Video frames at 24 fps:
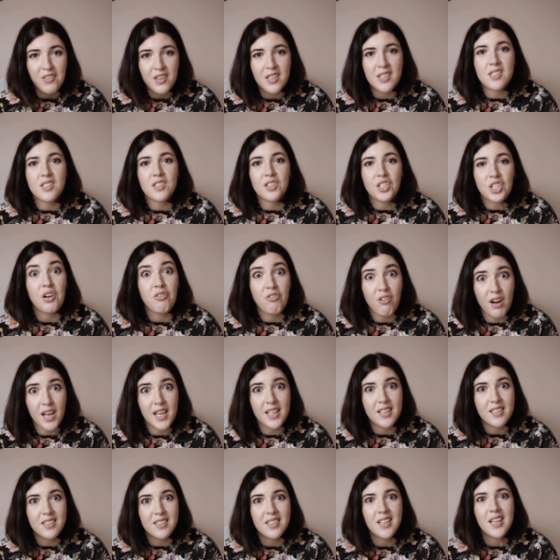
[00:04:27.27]
It's a
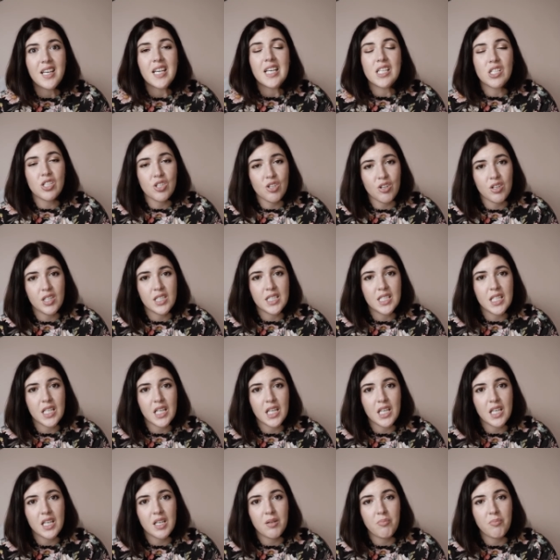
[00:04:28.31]
great starting